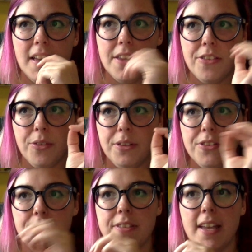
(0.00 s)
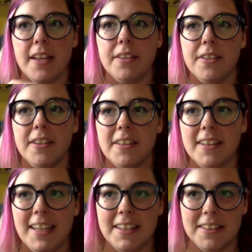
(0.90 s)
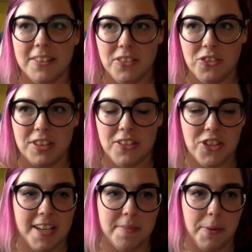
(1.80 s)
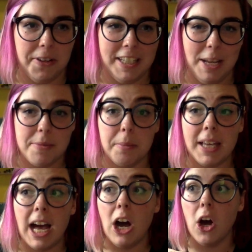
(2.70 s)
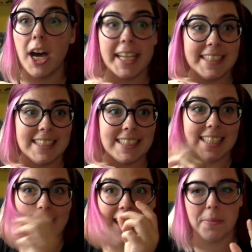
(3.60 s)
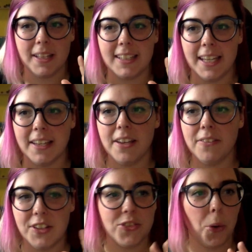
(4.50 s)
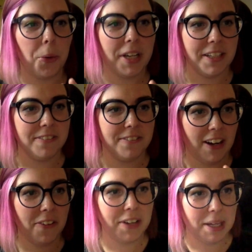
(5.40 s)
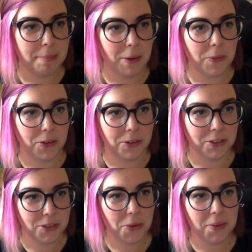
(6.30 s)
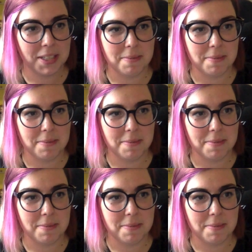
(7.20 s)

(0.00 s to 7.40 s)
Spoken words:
As soon as you said like the Shakespearean names, I'm like, oh, I can see it. Something like Victorian fairy about her, you know what I